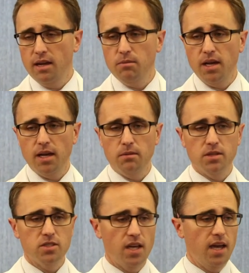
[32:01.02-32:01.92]
and being able
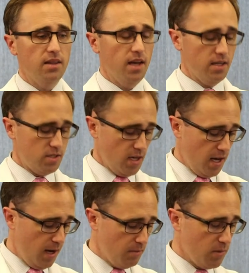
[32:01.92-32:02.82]
to say that
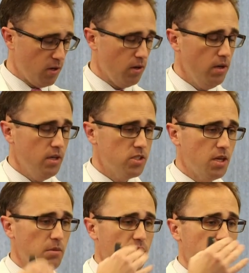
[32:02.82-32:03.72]
um, there,
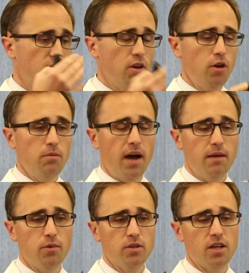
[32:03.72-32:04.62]
some of the theory
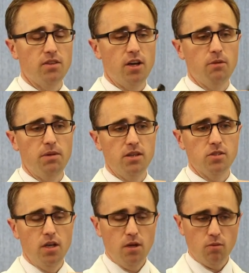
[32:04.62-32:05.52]
behind proton therapy
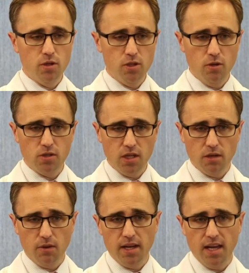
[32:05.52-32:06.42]
is reducing
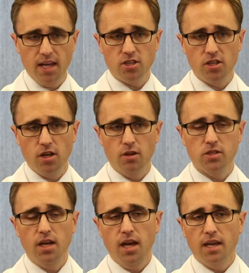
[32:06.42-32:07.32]
the radiation
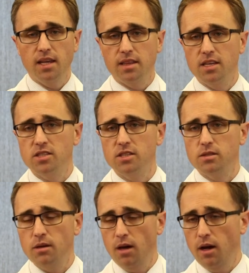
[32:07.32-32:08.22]
dose and that this
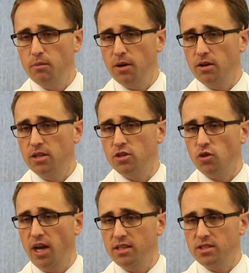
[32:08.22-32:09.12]
is uh, apparently
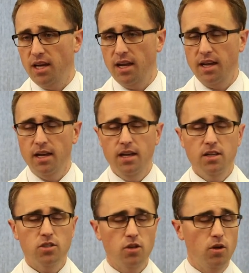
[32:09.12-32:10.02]
translating
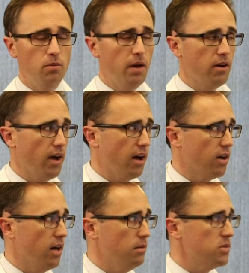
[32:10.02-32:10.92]
to better
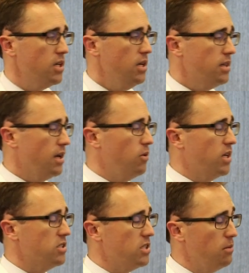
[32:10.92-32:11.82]
outcomes that we
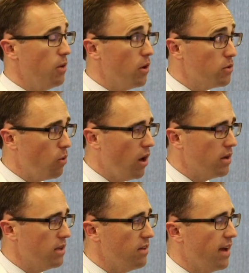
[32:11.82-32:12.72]
can see both
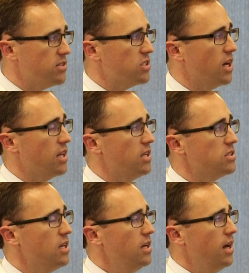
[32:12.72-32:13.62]
quality of life
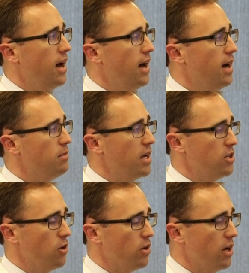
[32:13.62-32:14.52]
studies um,
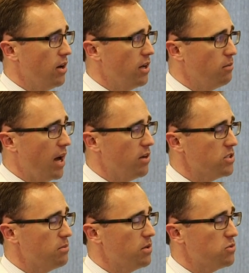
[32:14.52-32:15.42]
and urinary and bowel
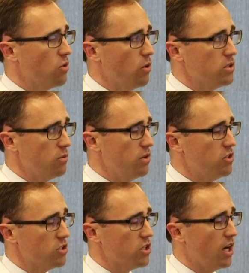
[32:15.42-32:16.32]
symptom scores that we
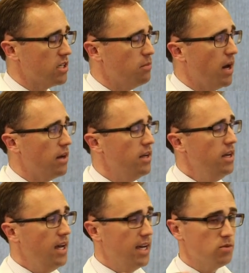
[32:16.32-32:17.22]
just talked about,
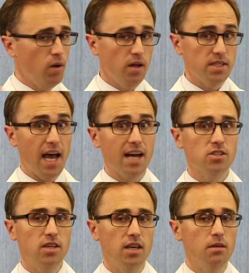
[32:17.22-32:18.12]
as well as
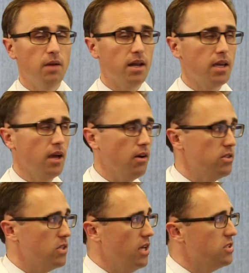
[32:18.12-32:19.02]
actually in the Medicare
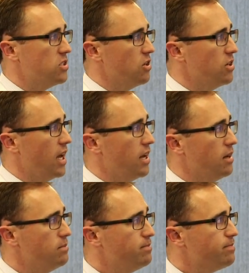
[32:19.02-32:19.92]
and, and SEER data.